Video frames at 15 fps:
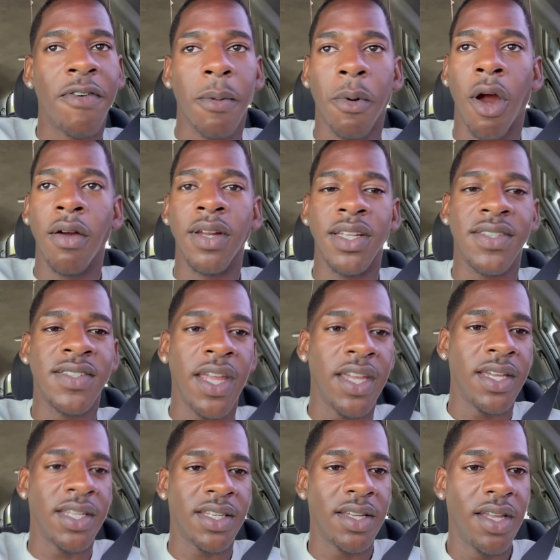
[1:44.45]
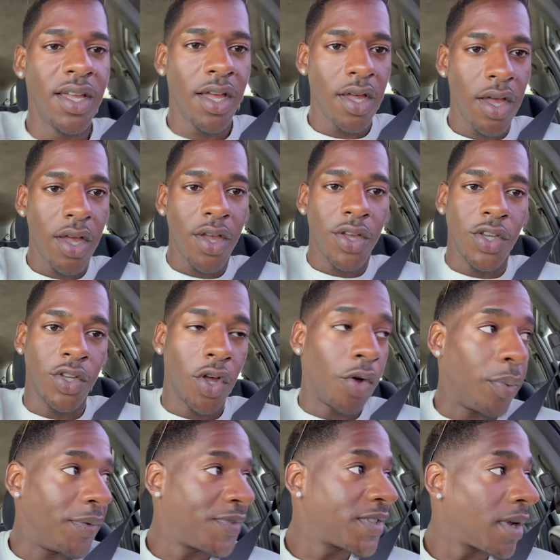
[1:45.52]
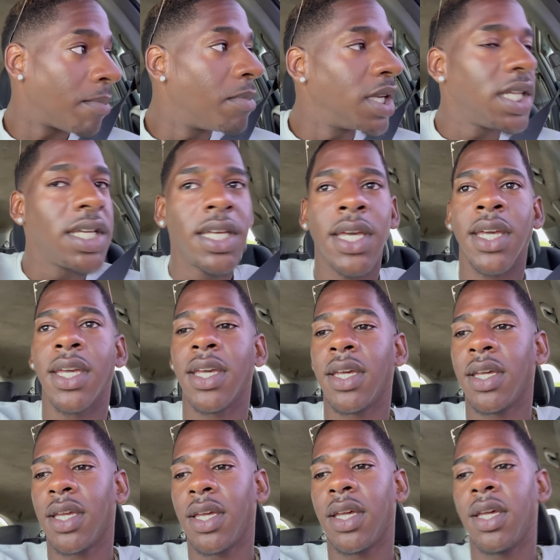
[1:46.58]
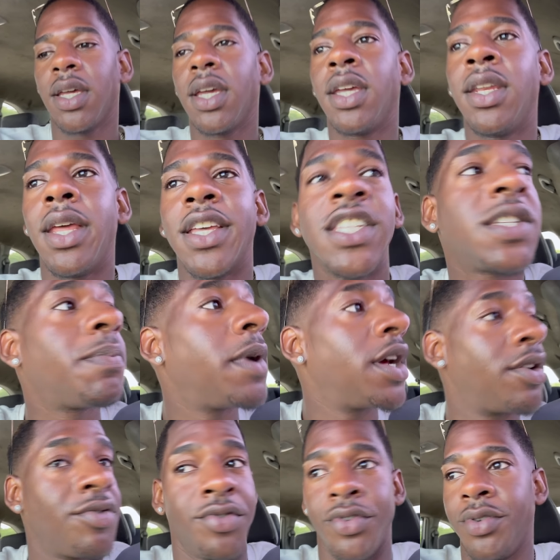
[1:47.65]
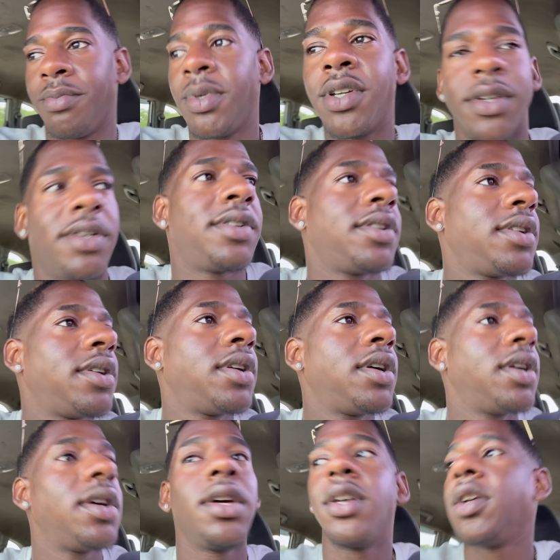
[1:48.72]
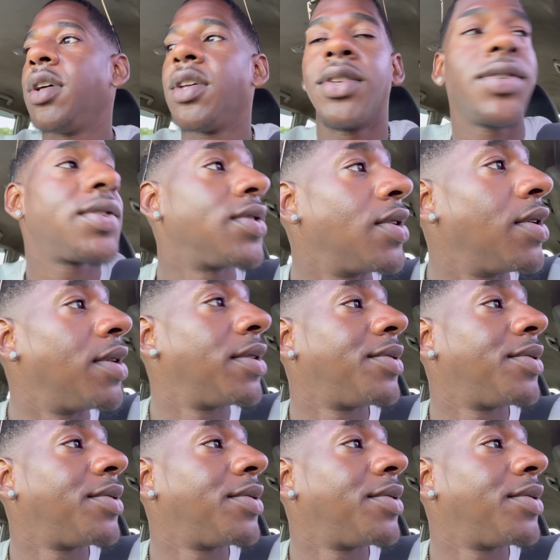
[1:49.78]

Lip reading: I'm currently staying, you know, with somebody in their spare room. So,